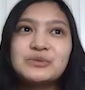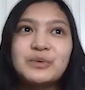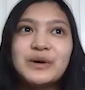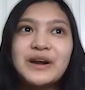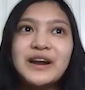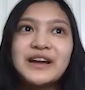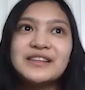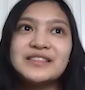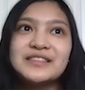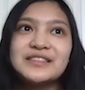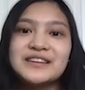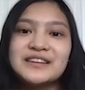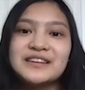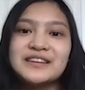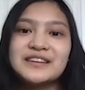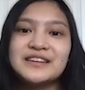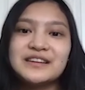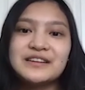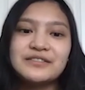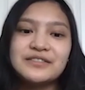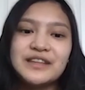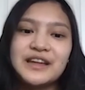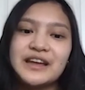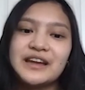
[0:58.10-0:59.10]
I think
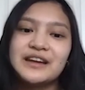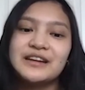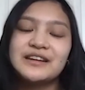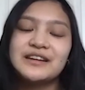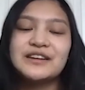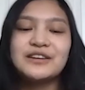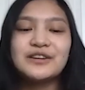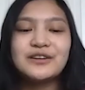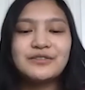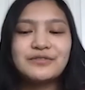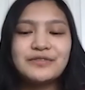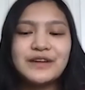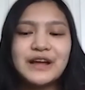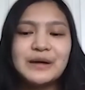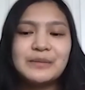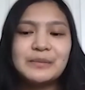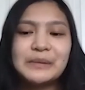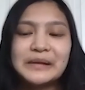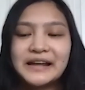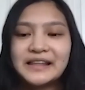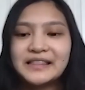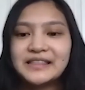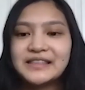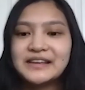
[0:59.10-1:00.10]
of the Anteater
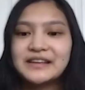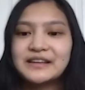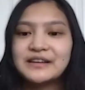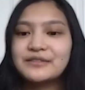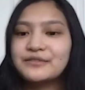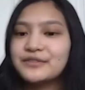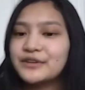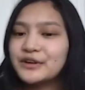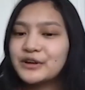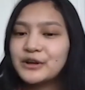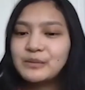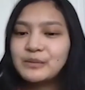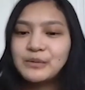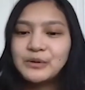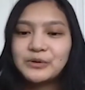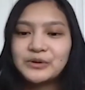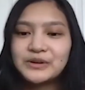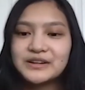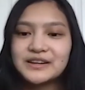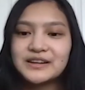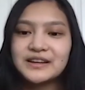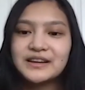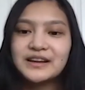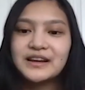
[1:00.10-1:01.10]
family, I think of a
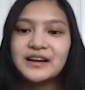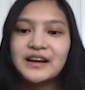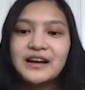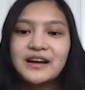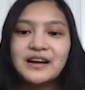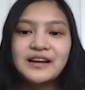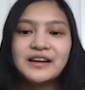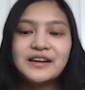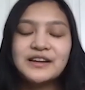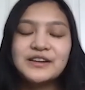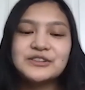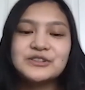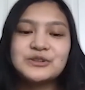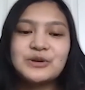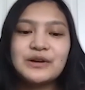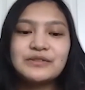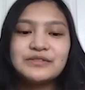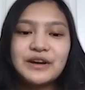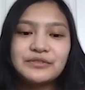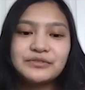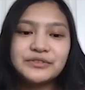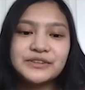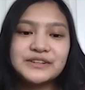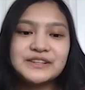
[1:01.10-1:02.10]
community. So I've
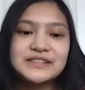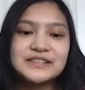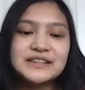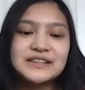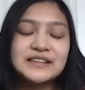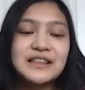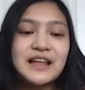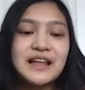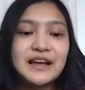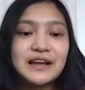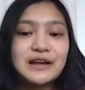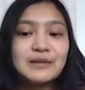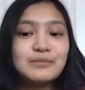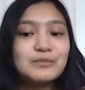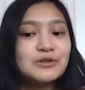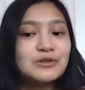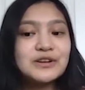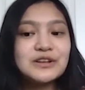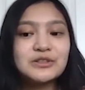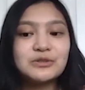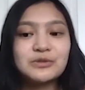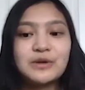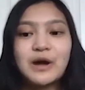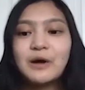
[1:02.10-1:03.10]
definitely seen that
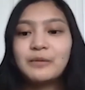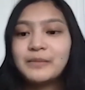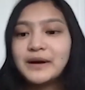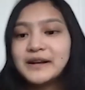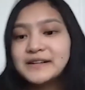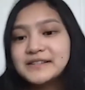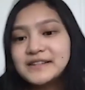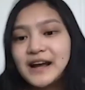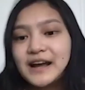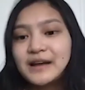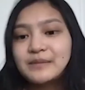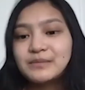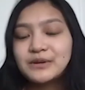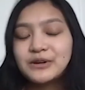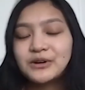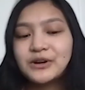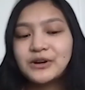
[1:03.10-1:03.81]
community throughout my time here at